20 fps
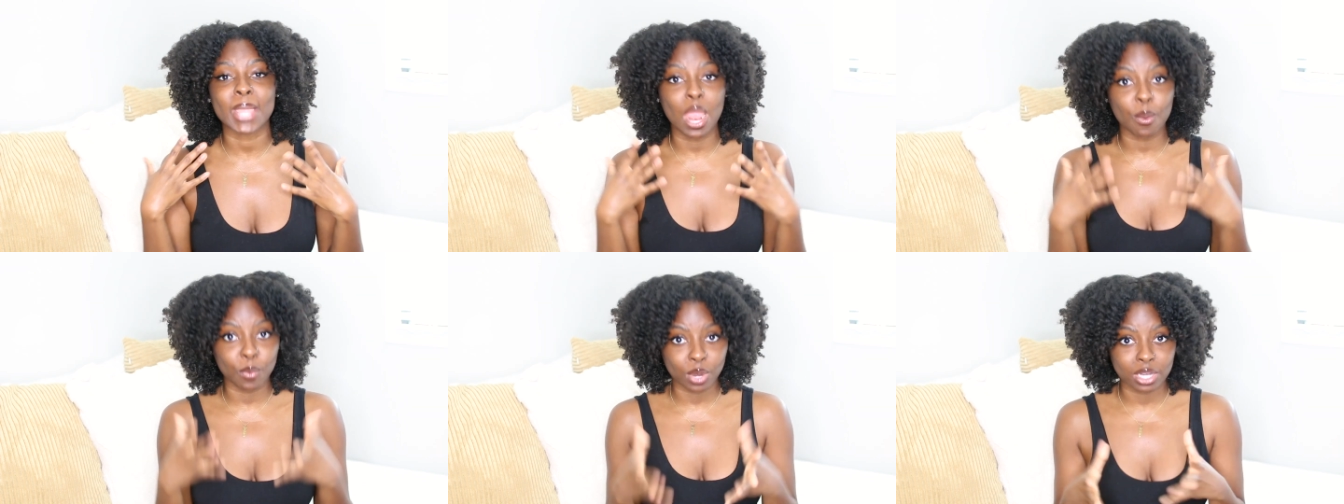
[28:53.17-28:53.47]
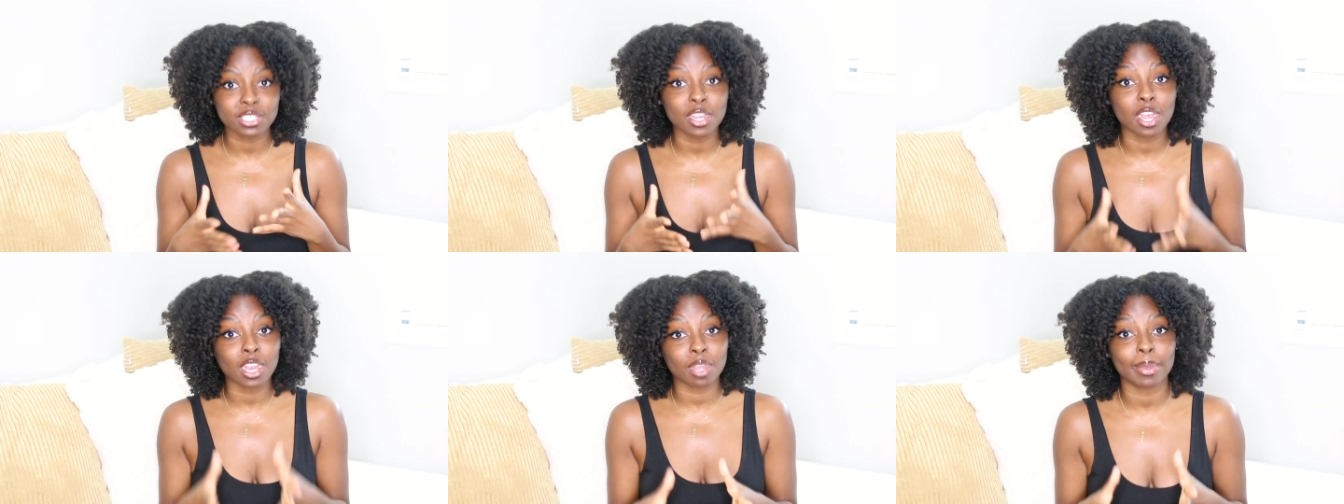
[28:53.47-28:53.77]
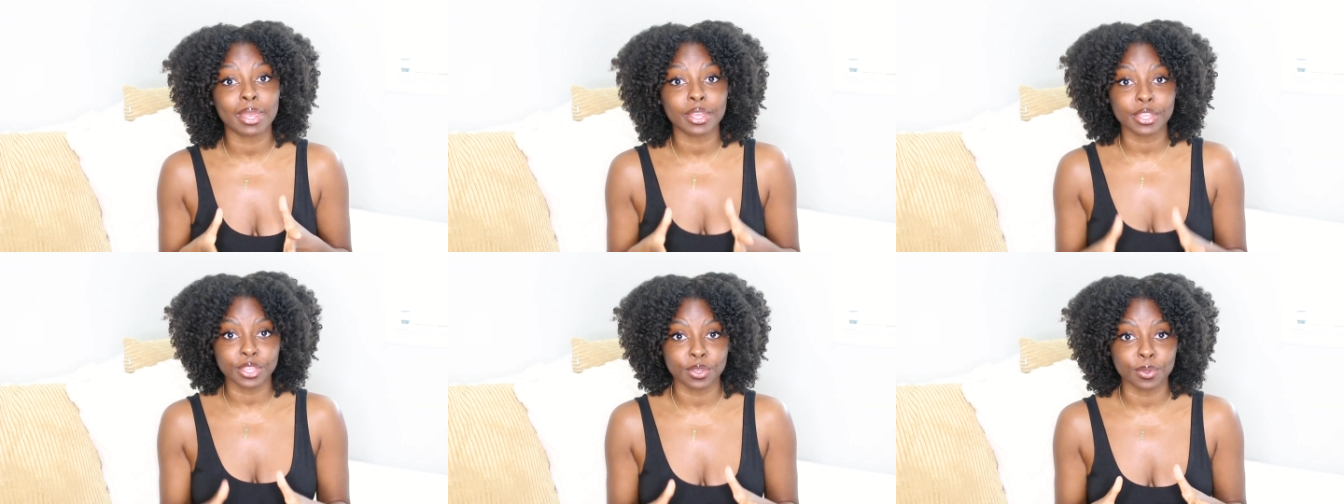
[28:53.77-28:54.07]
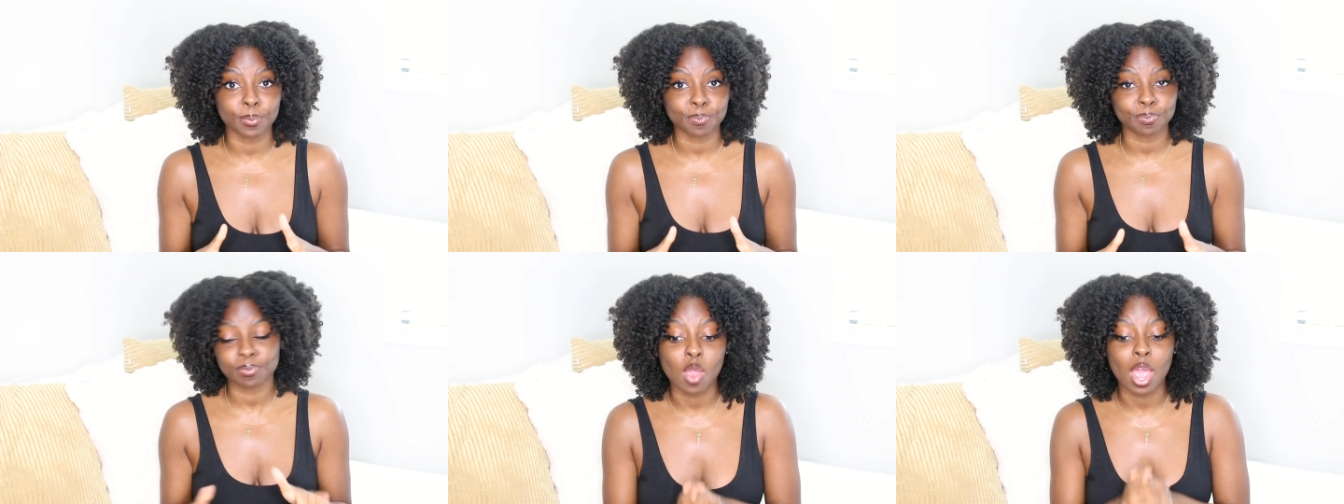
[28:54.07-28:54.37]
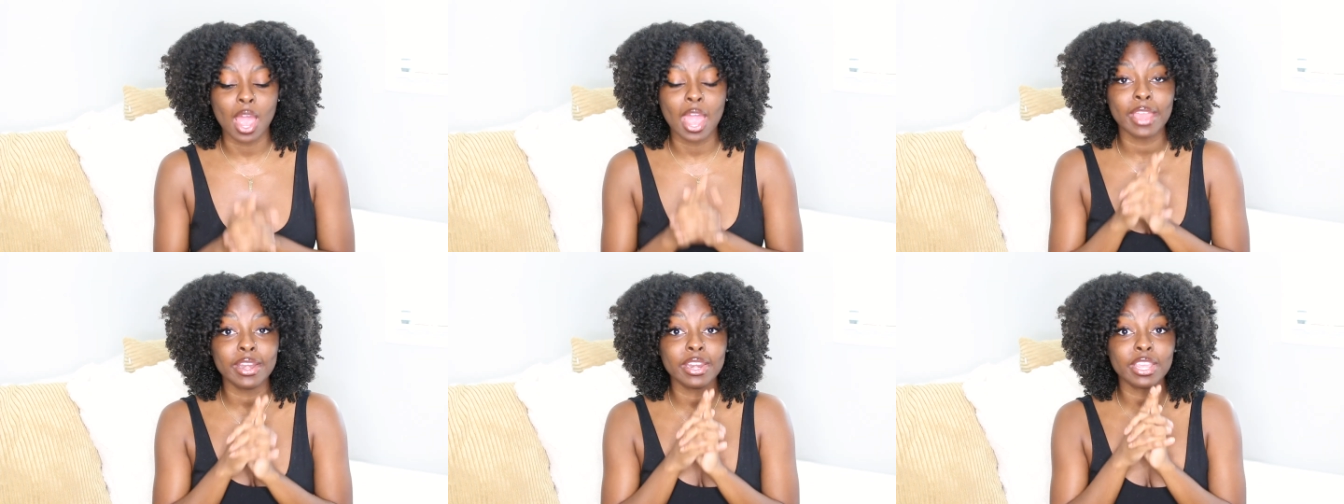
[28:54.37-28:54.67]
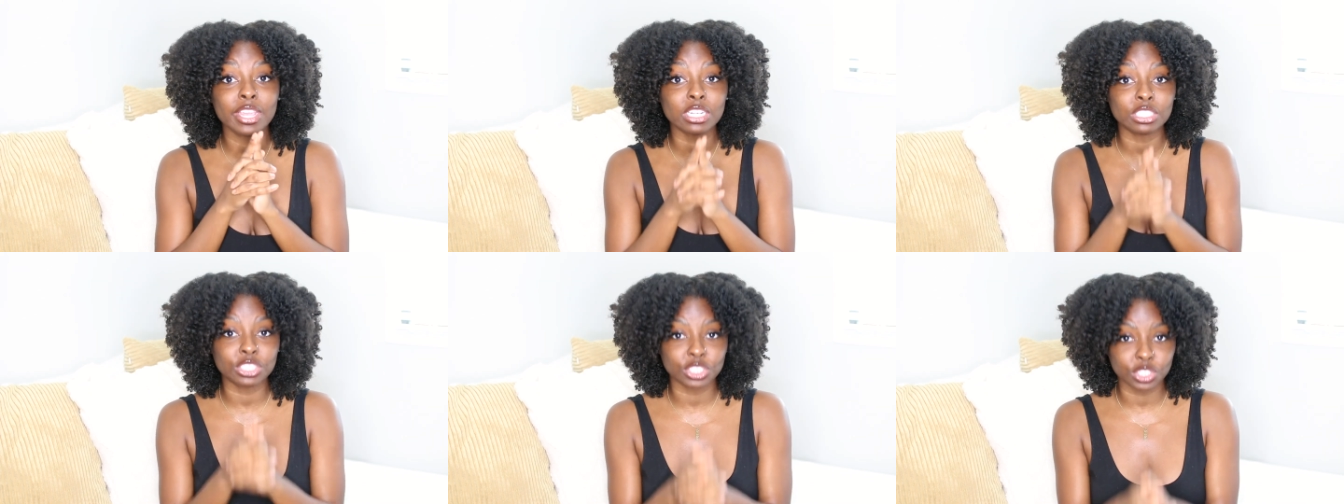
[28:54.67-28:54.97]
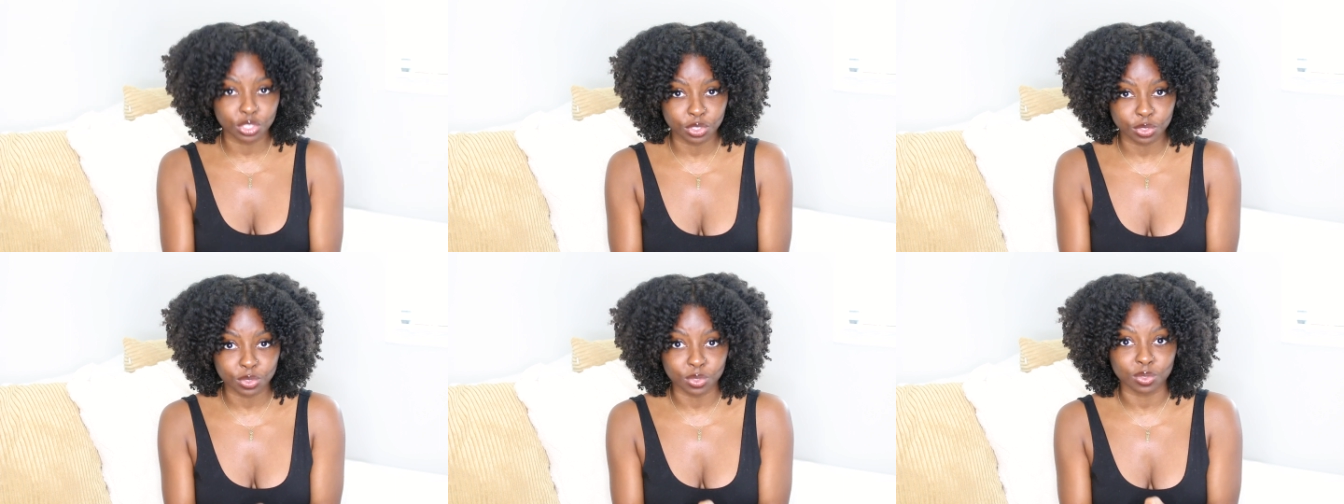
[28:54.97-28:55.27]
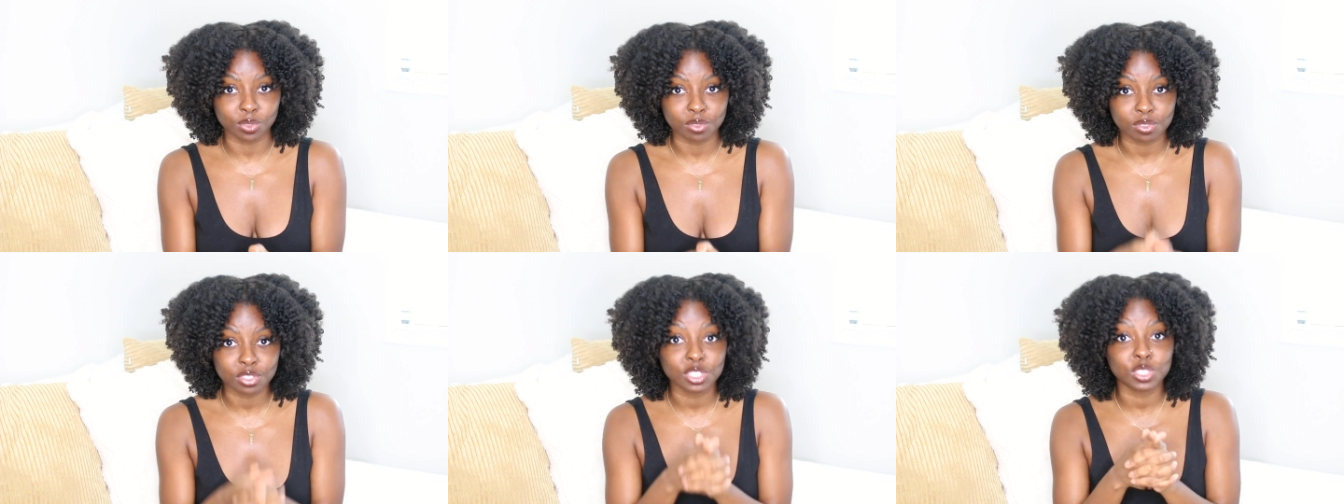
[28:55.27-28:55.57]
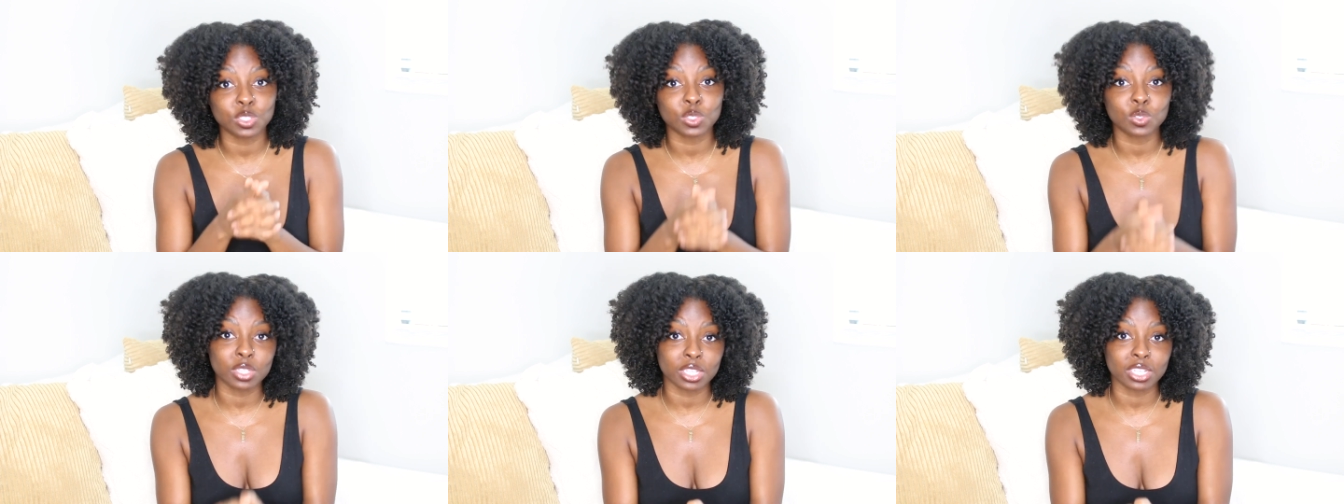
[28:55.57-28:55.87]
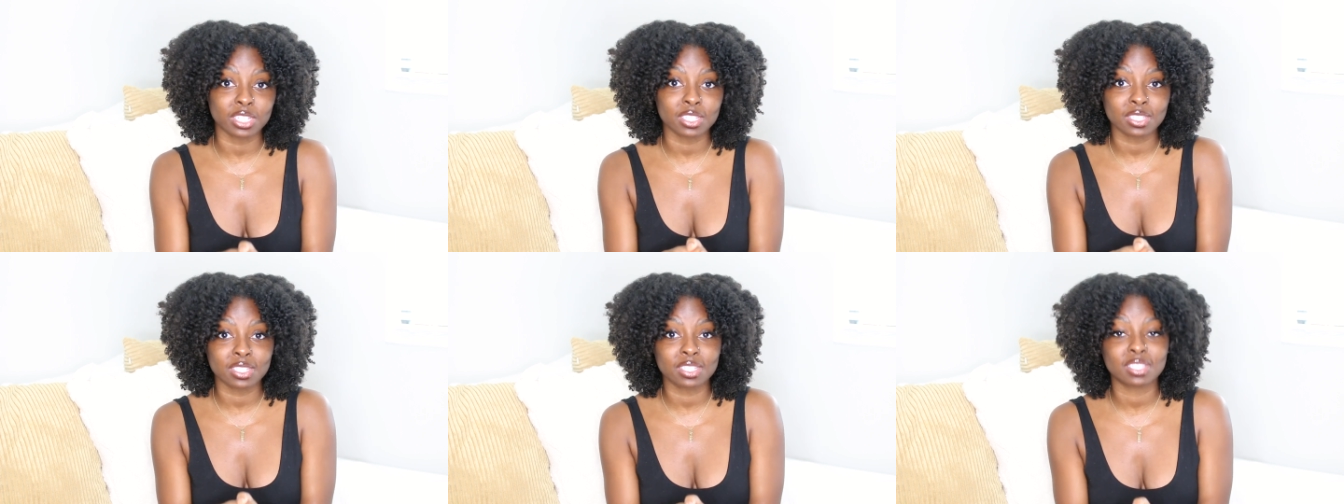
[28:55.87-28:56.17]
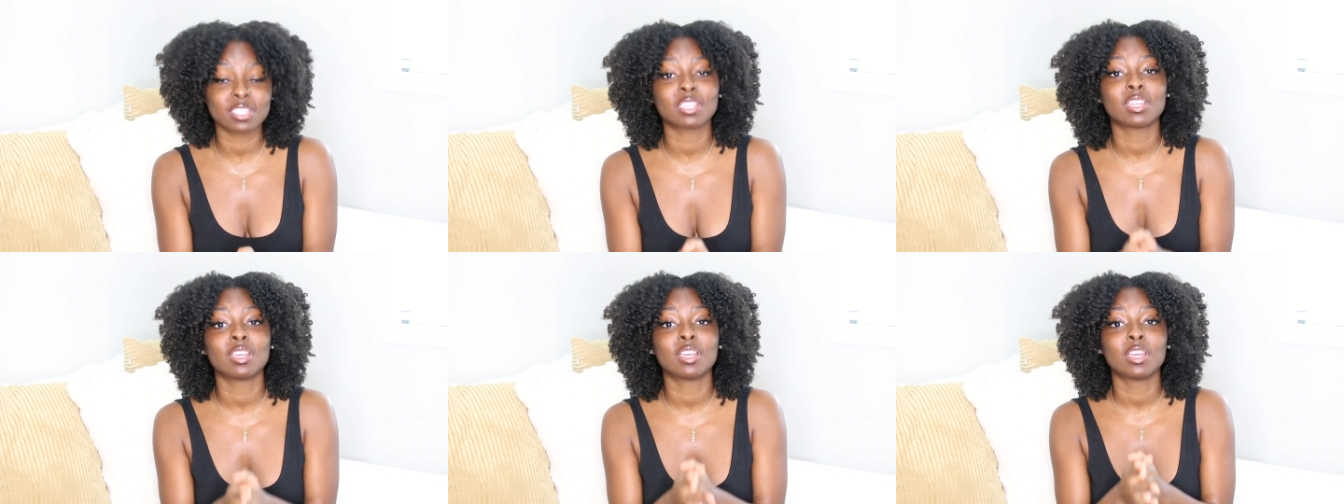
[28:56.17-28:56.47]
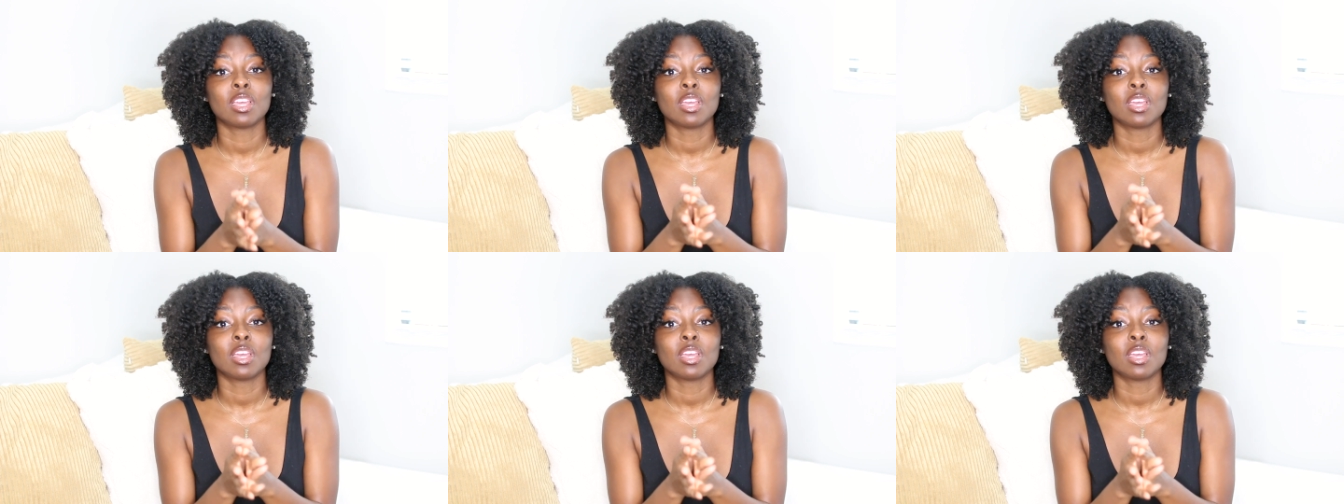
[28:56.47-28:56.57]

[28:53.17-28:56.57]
I want to talk about you I need you to do this